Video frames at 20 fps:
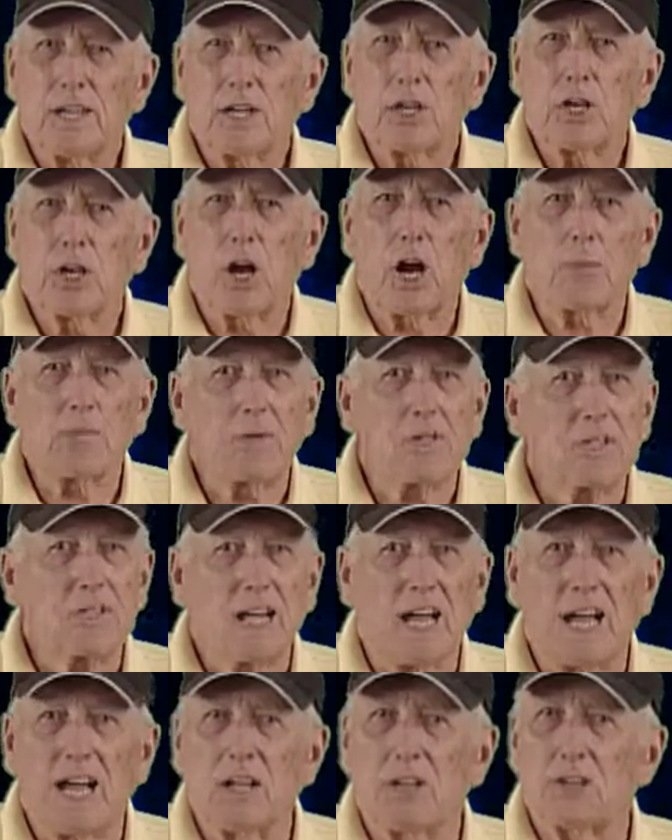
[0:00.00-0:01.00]
Carpet
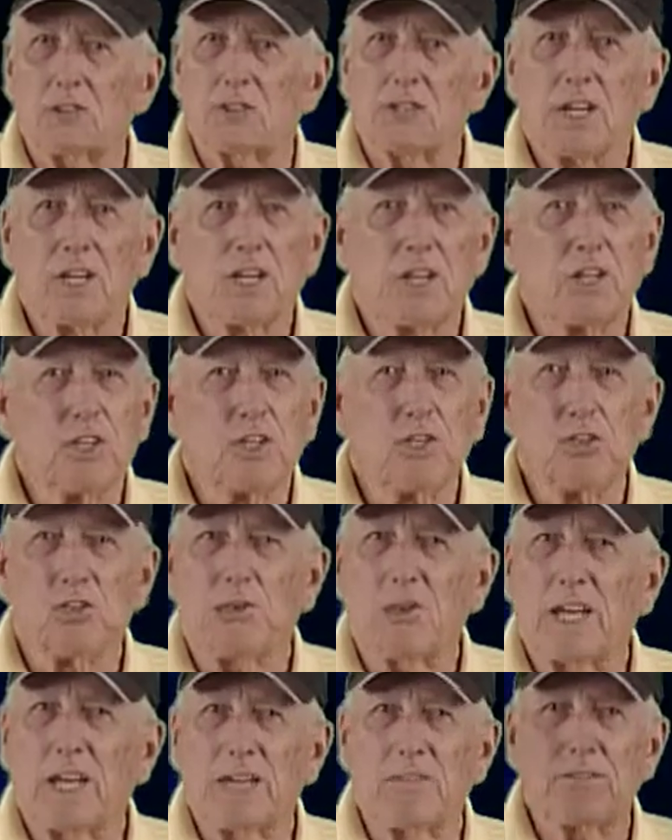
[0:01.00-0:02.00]
tiles, you
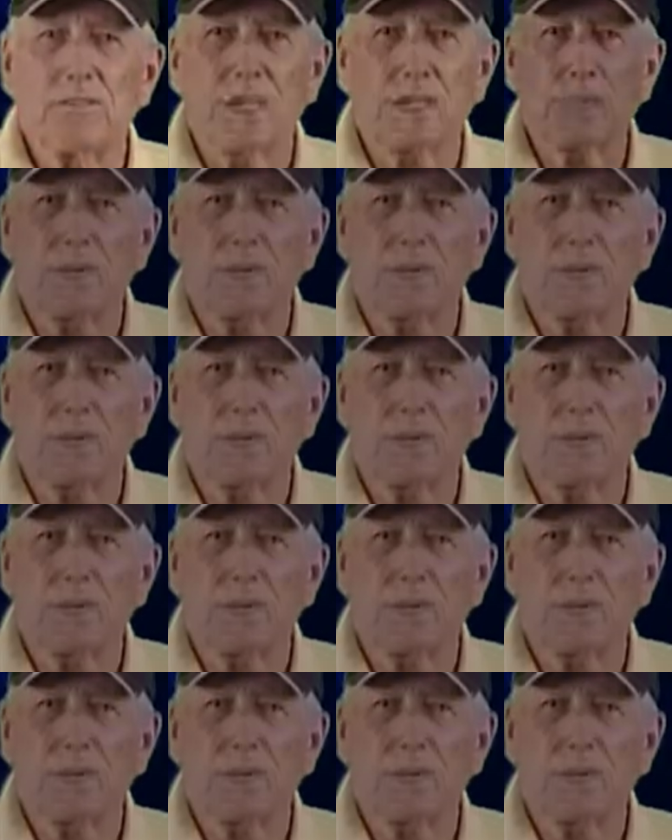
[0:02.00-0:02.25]
don't have that